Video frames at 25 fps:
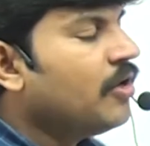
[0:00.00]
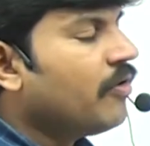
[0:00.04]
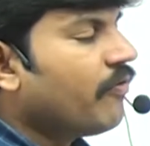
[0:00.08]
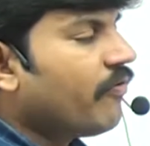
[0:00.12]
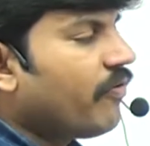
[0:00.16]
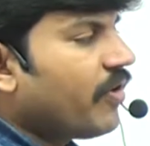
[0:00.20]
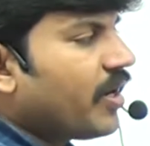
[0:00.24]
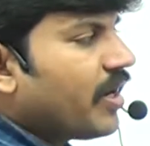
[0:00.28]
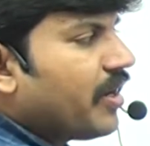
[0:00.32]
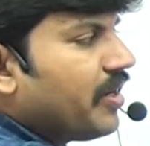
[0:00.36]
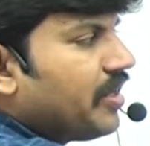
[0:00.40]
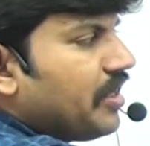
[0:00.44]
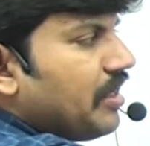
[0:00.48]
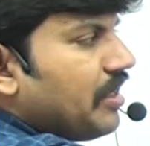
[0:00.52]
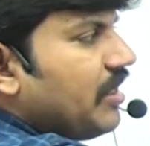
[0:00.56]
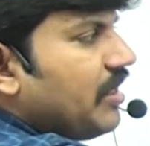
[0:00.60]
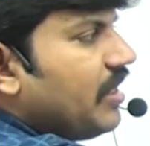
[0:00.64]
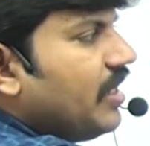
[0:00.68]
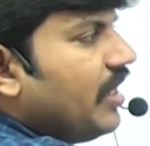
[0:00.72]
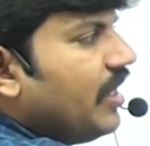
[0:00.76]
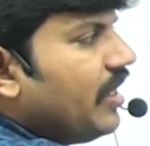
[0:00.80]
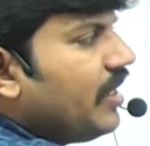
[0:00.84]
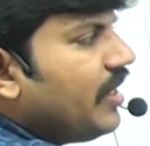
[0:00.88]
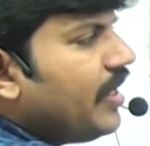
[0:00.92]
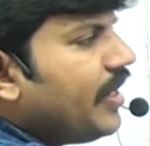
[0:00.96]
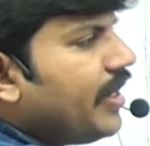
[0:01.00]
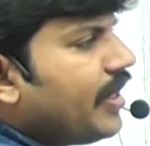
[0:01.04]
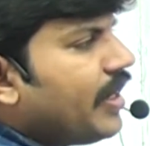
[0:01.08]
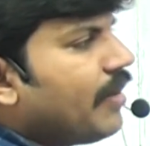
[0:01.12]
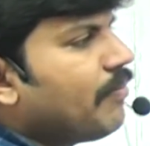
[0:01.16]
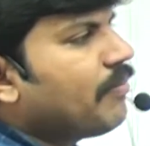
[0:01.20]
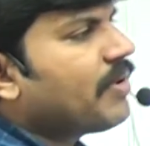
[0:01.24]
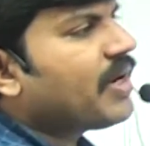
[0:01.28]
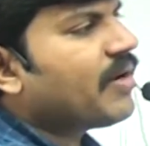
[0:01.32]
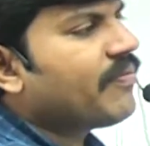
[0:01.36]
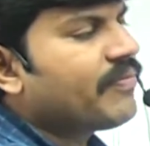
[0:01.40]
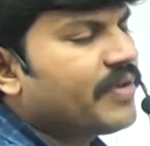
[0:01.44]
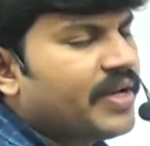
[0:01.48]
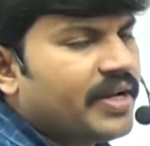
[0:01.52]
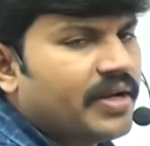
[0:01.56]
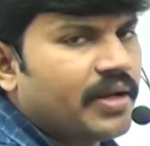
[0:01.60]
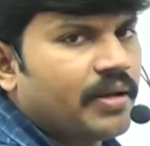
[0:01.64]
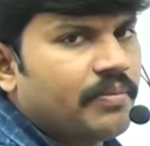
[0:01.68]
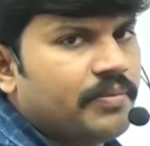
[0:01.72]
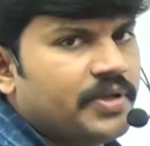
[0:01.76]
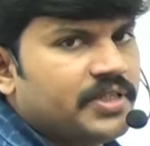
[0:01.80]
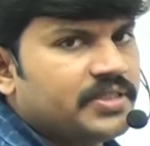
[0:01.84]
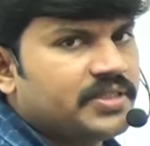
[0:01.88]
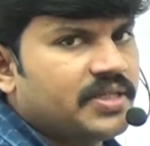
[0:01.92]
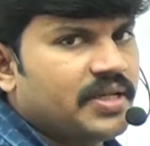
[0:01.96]
For any number of
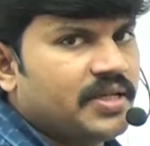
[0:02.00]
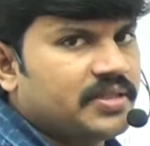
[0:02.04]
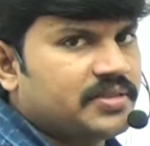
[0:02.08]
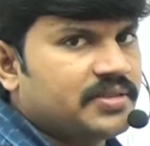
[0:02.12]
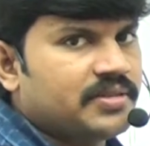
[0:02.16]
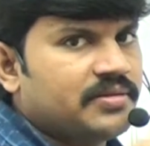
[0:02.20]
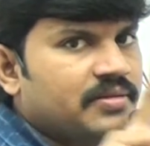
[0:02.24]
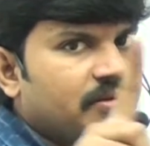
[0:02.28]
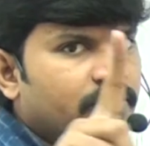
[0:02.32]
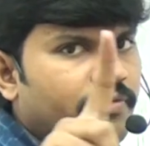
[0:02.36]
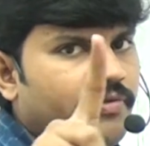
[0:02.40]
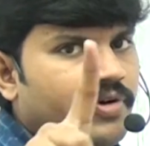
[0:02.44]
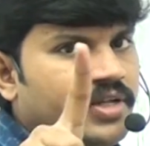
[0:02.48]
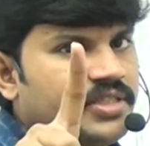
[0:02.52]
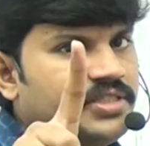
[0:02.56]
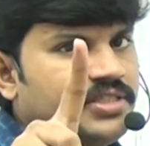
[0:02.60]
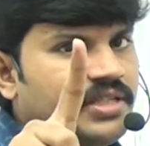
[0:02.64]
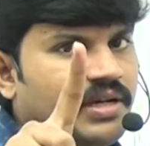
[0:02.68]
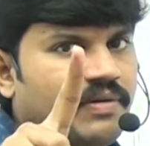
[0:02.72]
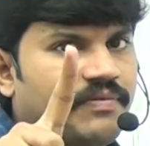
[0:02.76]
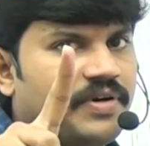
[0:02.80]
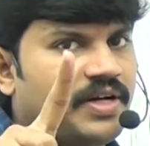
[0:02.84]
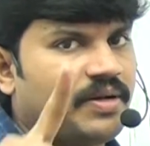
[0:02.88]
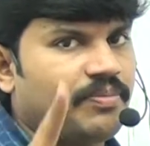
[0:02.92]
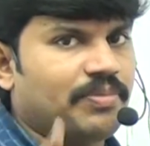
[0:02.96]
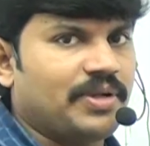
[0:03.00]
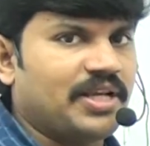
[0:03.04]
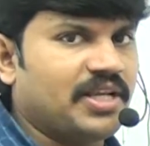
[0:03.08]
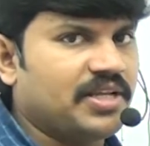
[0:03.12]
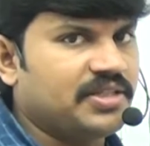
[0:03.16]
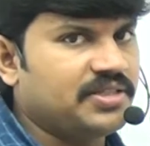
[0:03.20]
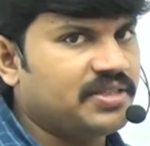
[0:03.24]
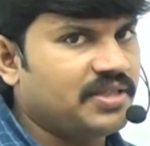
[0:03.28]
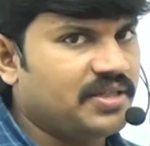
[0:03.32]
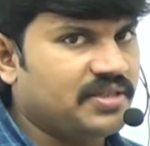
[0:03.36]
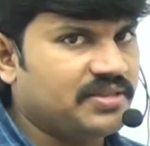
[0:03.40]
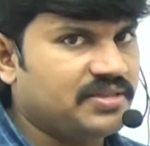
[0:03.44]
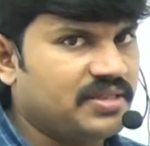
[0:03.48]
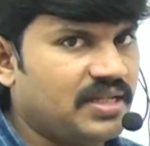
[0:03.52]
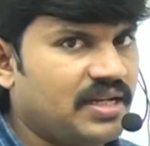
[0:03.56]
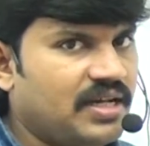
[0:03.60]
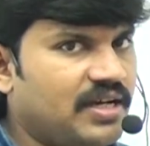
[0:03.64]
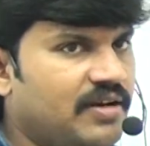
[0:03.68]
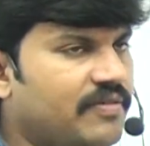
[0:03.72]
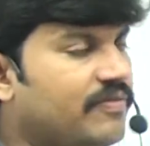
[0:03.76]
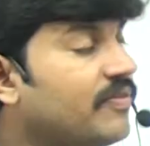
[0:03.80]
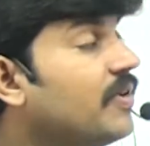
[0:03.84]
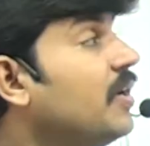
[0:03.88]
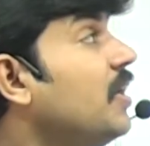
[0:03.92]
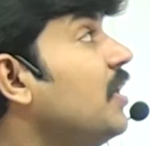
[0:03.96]
databases, one Java application is
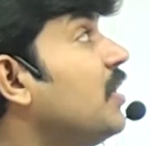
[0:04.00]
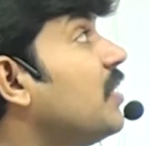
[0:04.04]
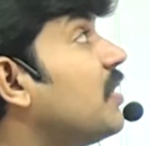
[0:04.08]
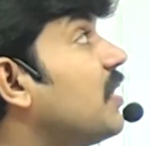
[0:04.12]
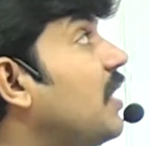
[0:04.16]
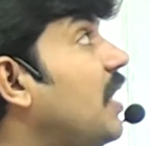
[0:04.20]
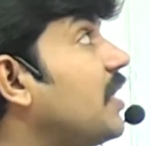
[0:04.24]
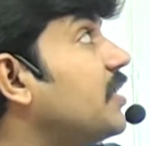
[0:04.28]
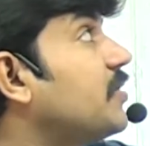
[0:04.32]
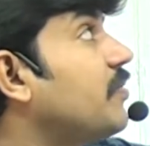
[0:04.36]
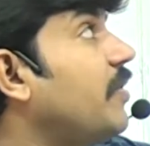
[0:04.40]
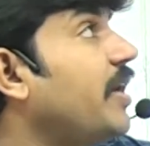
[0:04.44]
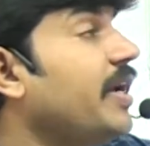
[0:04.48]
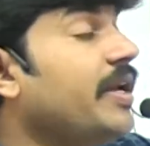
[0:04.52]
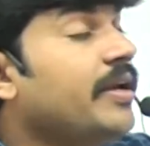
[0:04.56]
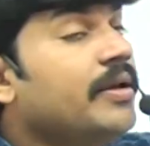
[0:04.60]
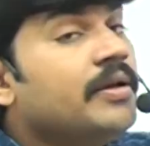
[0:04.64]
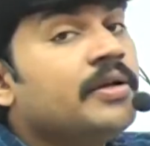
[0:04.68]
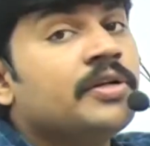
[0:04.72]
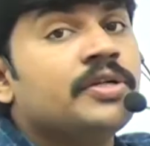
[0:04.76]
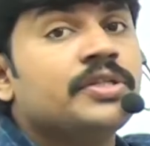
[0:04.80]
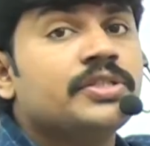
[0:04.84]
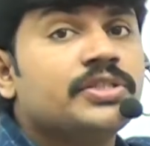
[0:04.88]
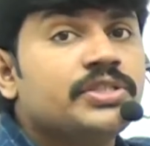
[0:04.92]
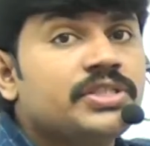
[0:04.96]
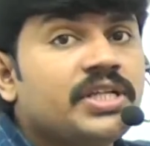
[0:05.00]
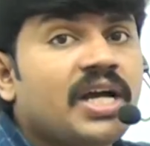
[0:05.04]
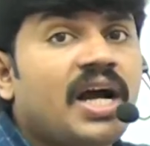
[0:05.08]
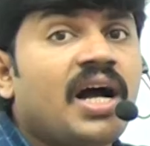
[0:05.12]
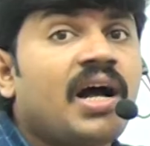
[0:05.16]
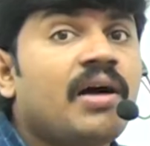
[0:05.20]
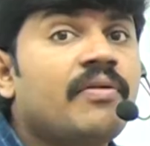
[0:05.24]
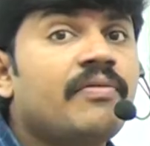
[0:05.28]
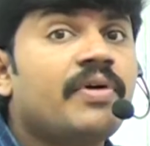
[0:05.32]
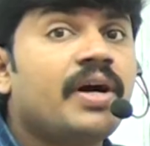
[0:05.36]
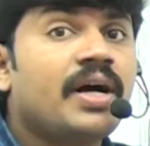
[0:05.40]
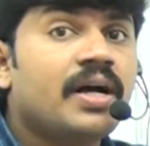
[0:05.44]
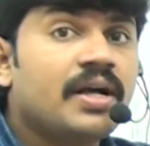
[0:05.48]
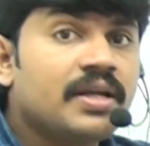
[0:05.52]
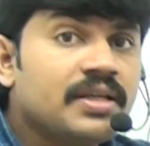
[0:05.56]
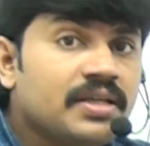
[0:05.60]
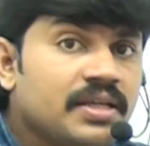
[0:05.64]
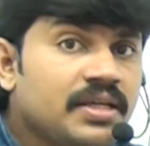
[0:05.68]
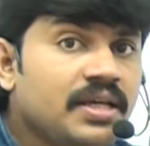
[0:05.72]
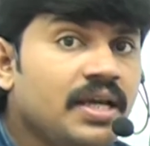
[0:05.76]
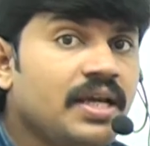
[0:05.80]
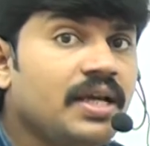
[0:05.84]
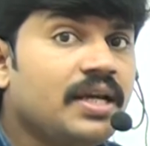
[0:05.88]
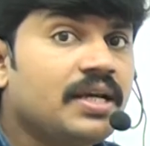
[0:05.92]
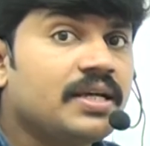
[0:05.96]
enough. That's why Java
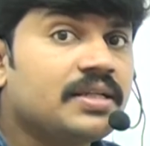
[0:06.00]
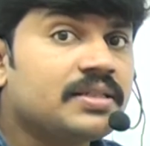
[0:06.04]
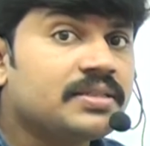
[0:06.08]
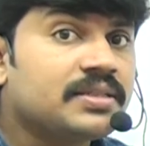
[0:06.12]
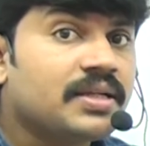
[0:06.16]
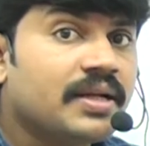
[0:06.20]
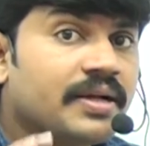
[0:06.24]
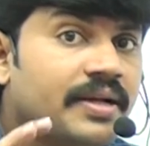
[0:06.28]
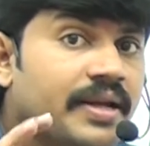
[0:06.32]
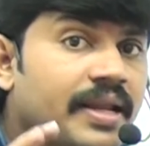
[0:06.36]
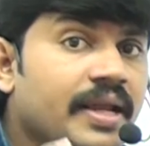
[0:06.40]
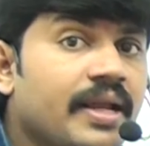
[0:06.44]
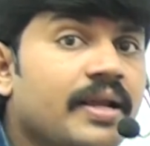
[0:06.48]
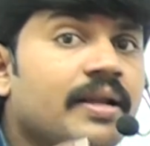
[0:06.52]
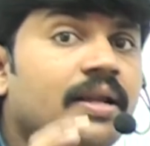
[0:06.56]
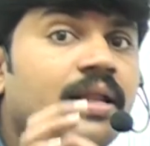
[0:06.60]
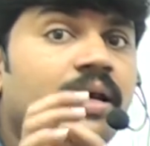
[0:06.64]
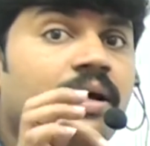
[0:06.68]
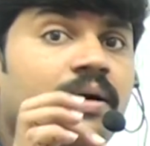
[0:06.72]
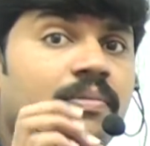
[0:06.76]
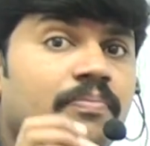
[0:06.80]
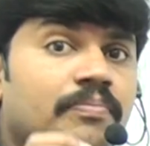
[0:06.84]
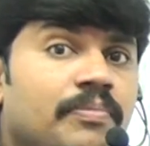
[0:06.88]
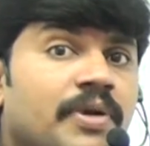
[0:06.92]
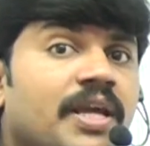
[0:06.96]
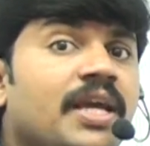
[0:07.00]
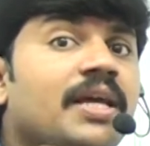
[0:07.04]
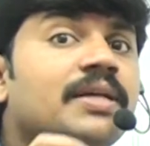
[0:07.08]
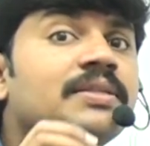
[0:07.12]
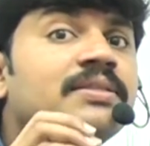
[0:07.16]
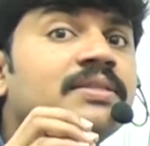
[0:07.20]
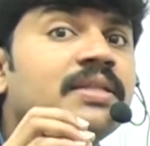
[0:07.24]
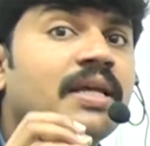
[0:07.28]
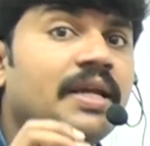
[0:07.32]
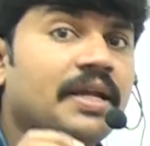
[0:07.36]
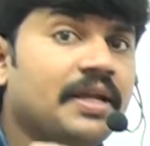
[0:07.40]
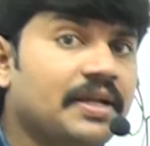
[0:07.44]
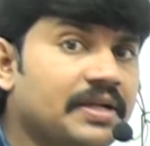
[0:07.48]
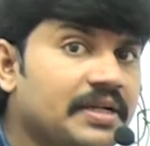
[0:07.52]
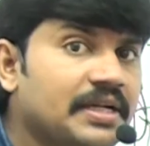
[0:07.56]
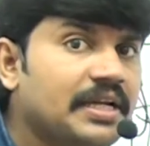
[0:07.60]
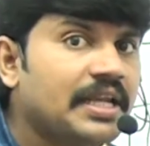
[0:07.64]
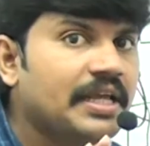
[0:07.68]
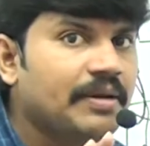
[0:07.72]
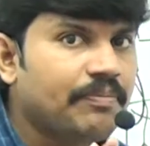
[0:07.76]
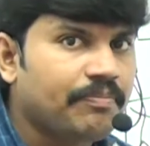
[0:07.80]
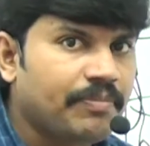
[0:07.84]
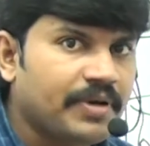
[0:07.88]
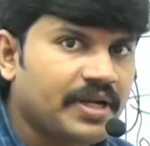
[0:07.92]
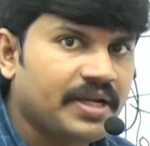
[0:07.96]
is database
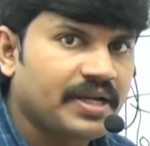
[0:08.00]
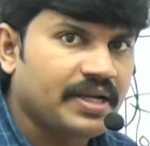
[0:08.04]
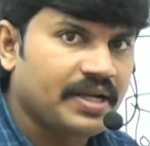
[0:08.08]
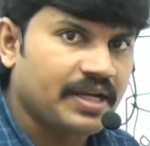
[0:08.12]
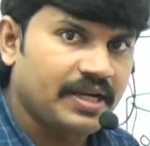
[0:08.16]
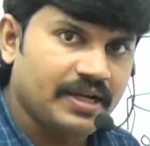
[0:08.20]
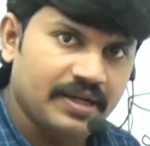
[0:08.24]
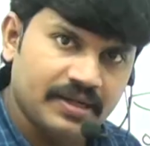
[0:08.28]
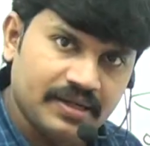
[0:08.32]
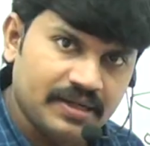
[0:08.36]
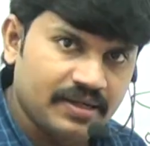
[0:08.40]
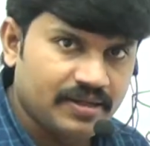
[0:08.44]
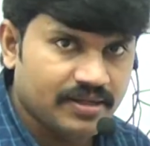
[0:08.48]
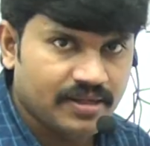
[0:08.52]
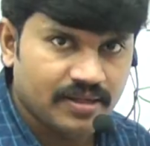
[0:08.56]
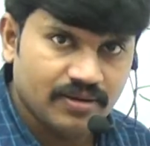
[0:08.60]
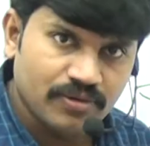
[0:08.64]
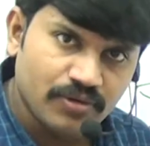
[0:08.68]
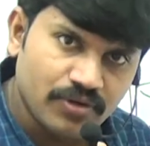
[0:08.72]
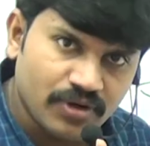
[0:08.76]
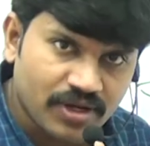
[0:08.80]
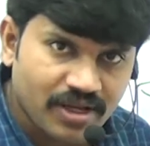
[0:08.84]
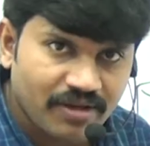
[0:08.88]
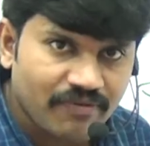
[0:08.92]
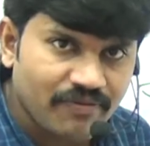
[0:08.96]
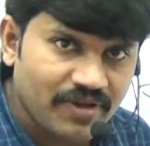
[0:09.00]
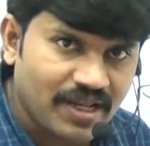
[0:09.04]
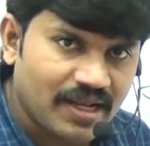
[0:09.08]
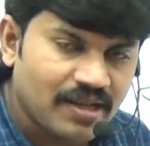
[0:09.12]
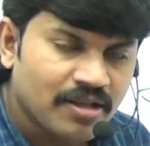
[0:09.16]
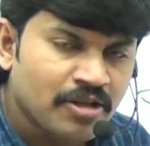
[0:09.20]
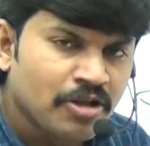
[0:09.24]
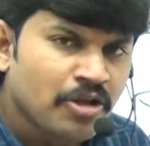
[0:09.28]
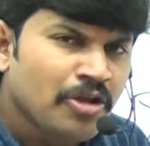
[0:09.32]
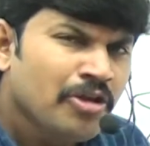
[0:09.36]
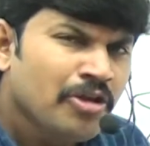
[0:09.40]
independent. Okay, well.